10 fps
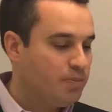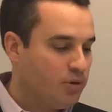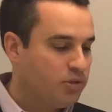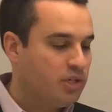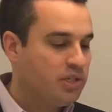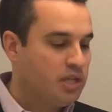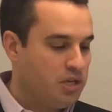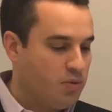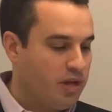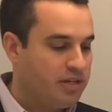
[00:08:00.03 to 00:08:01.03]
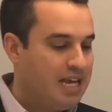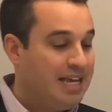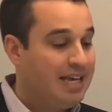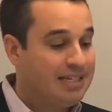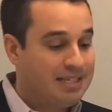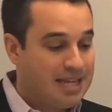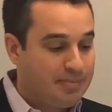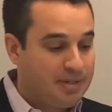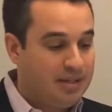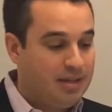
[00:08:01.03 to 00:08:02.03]
to purchase the unit,
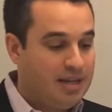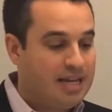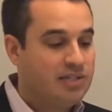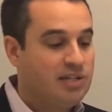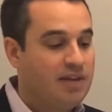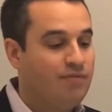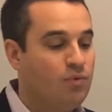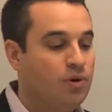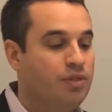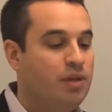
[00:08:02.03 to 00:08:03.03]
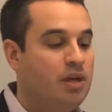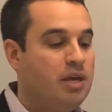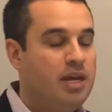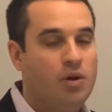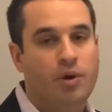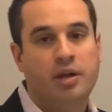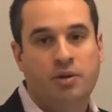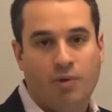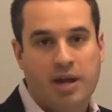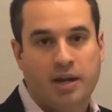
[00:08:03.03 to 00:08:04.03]
except as set forth herein
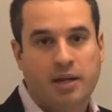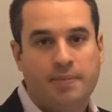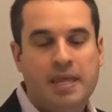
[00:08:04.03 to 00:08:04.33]
in writing.